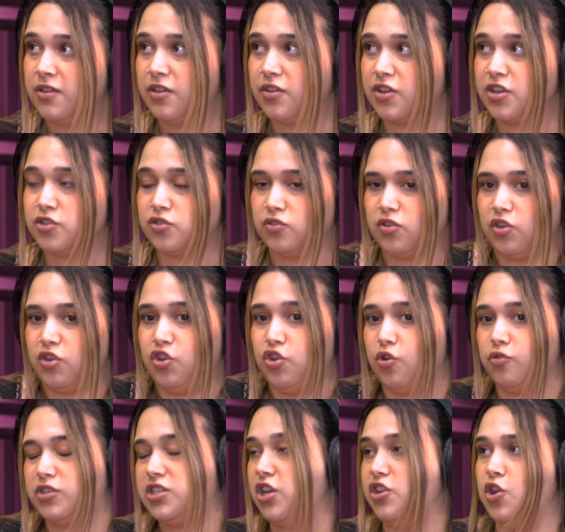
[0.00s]
Because you
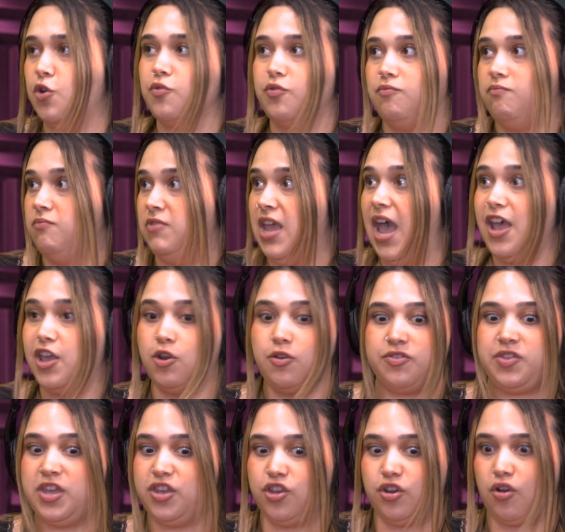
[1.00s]

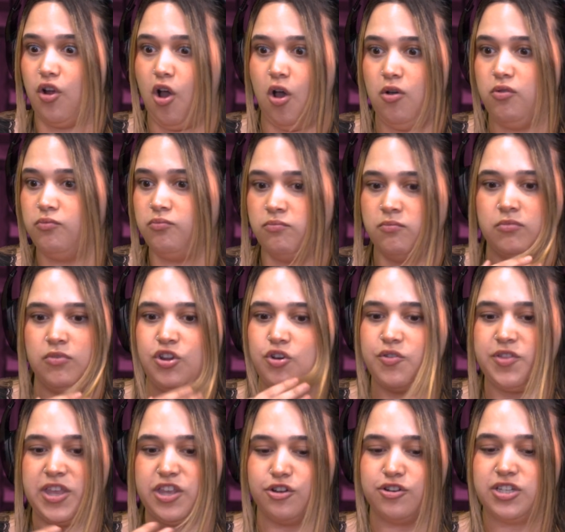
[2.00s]
don't think your own, you
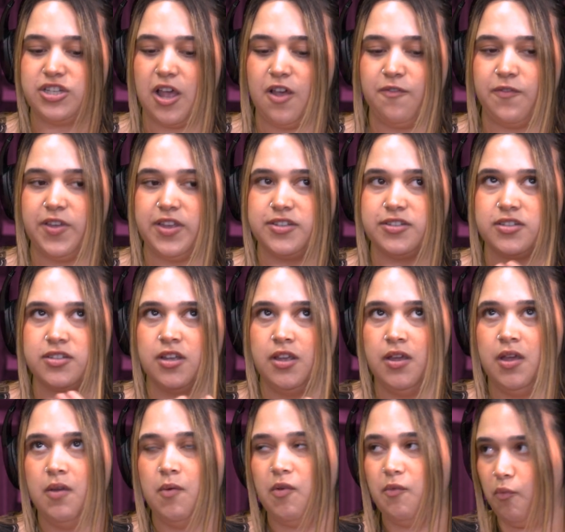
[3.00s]
don't think yourself is
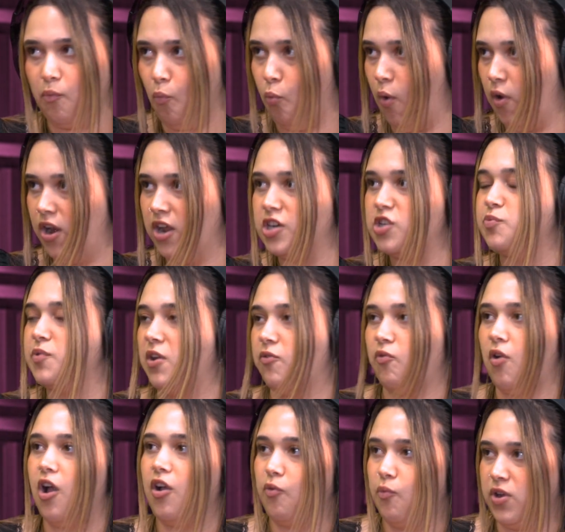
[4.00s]
100%
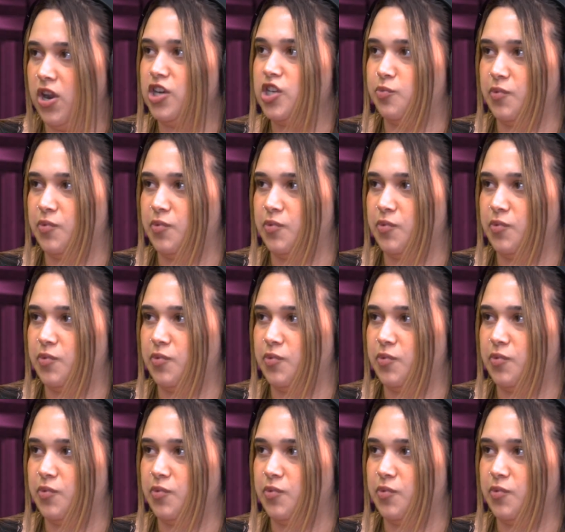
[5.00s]
wrong or 100% right.